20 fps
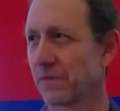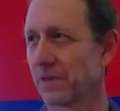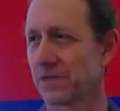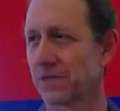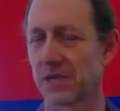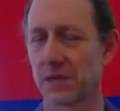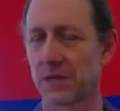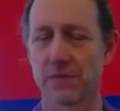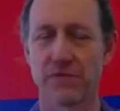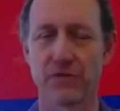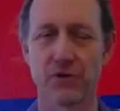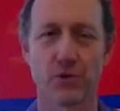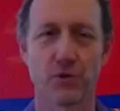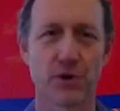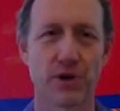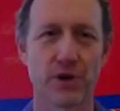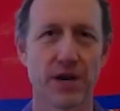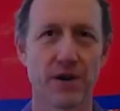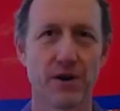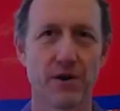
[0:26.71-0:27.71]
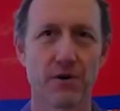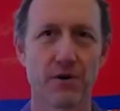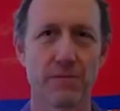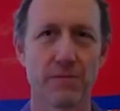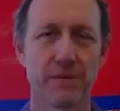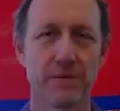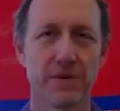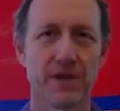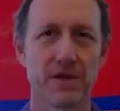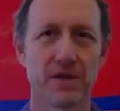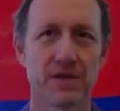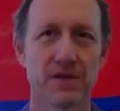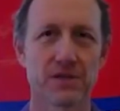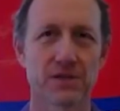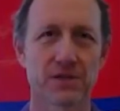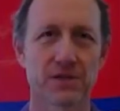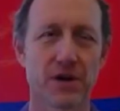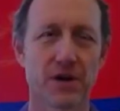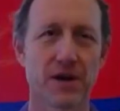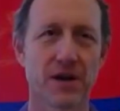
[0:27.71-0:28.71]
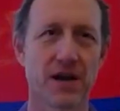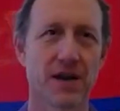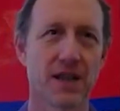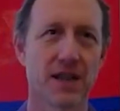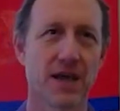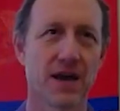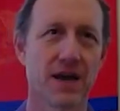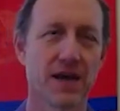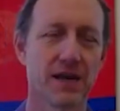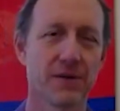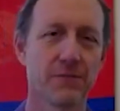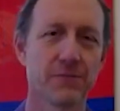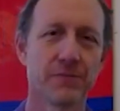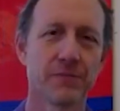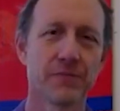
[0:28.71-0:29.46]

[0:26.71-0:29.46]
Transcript: some of you were here, maybe saw it online.